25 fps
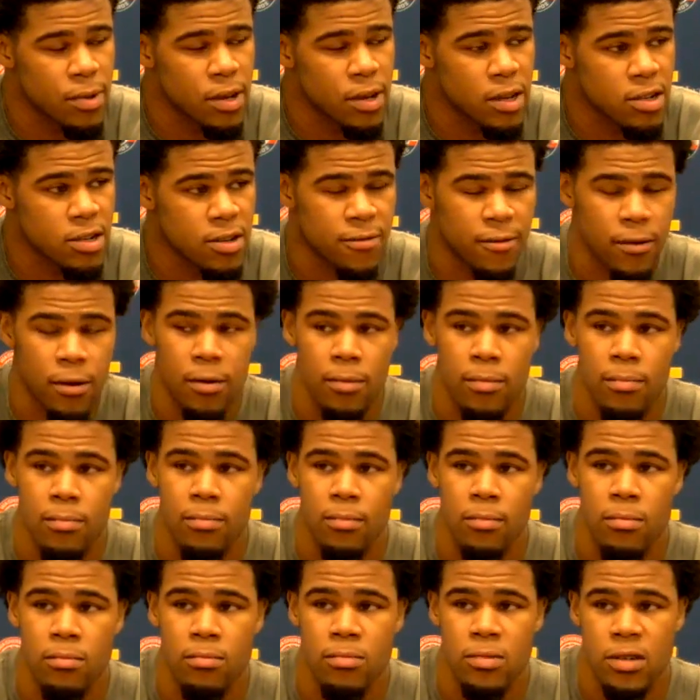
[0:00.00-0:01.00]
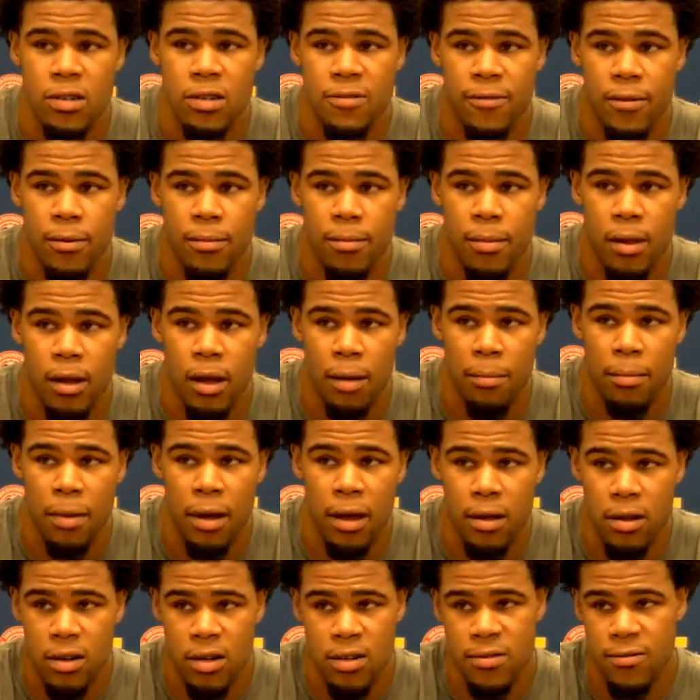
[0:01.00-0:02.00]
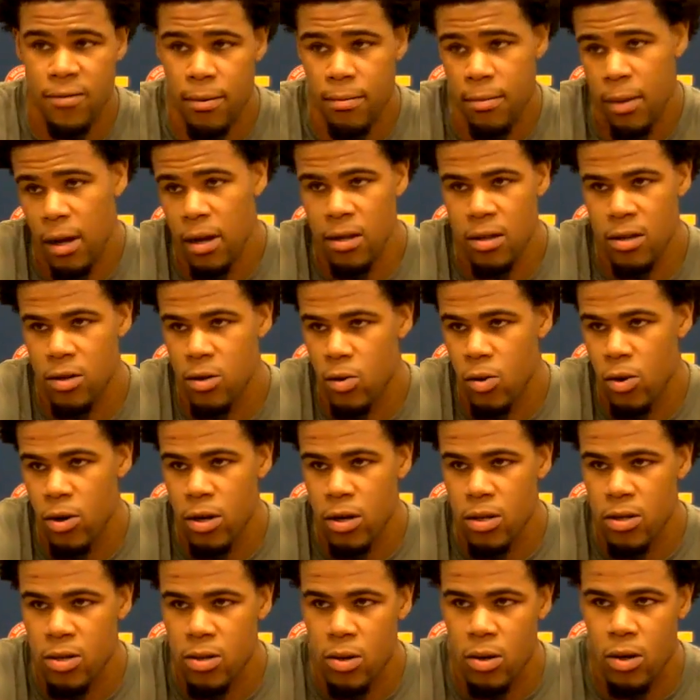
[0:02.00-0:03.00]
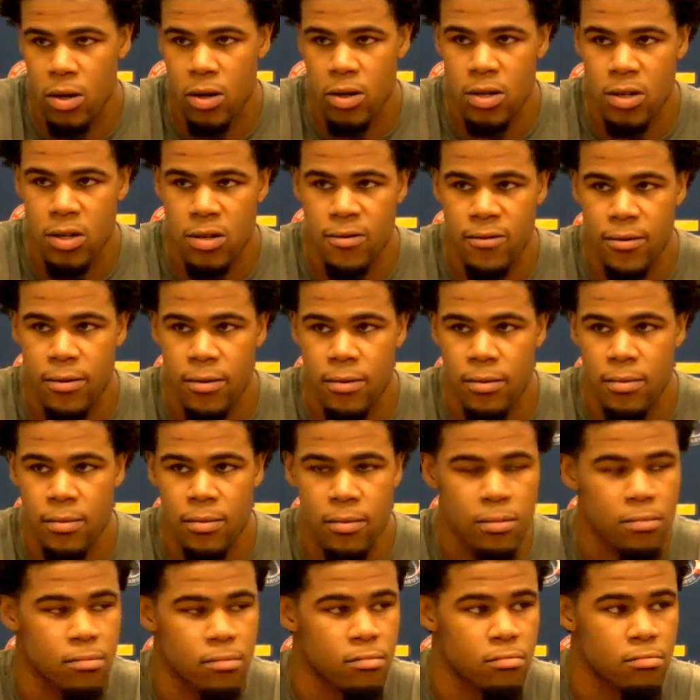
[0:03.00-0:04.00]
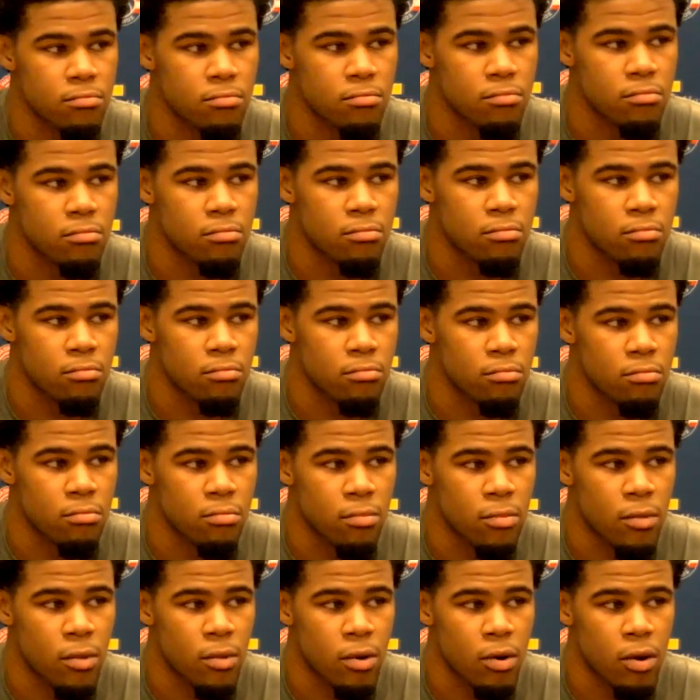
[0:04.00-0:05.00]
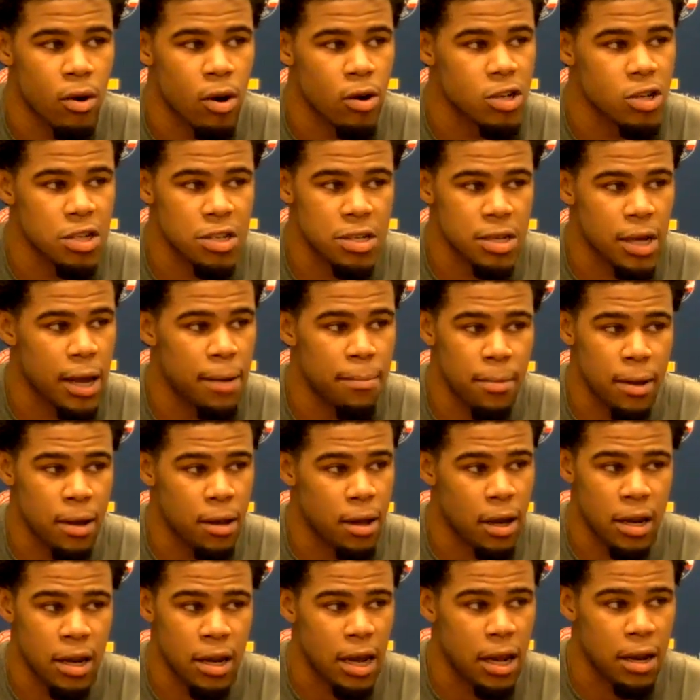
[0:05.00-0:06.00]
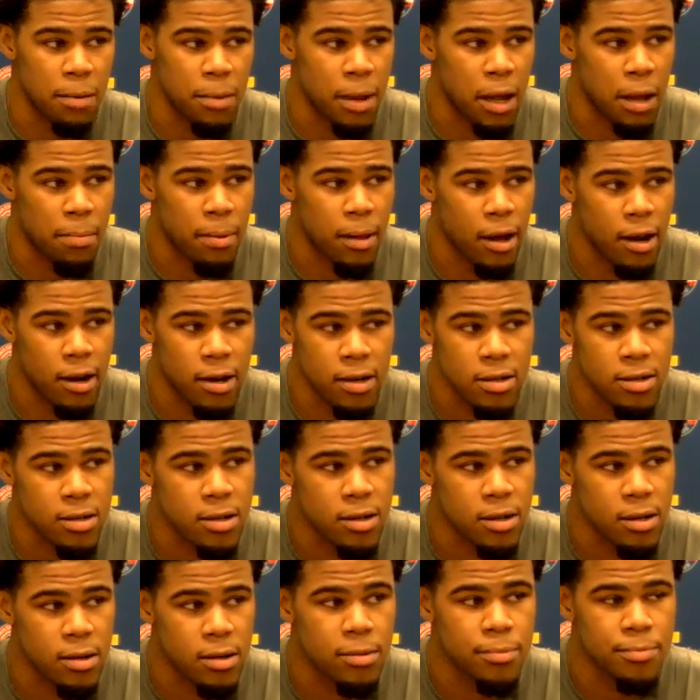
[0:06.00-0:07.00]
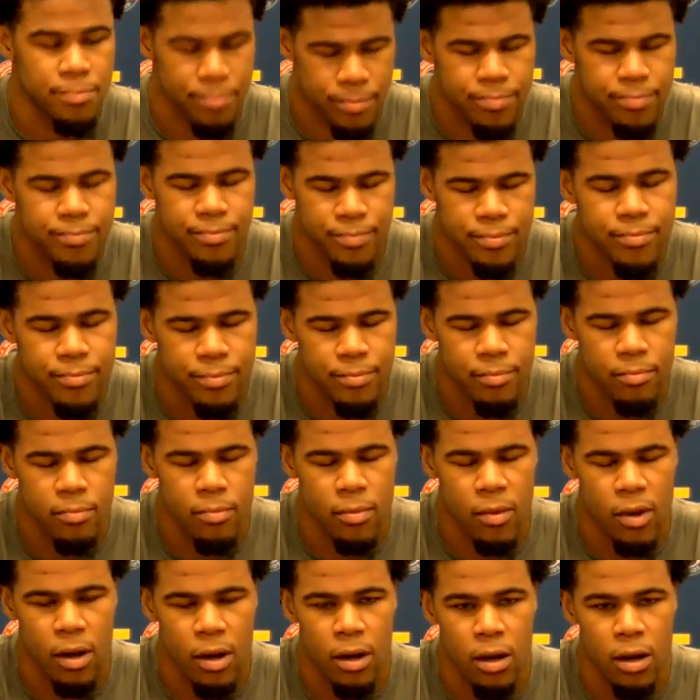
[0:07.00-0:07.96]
you mean just from just from NBA, just from like the Hornets, or just from yeah, the Hornets, or just NBA, any NBA players, or any NBA players. Mm-hmm.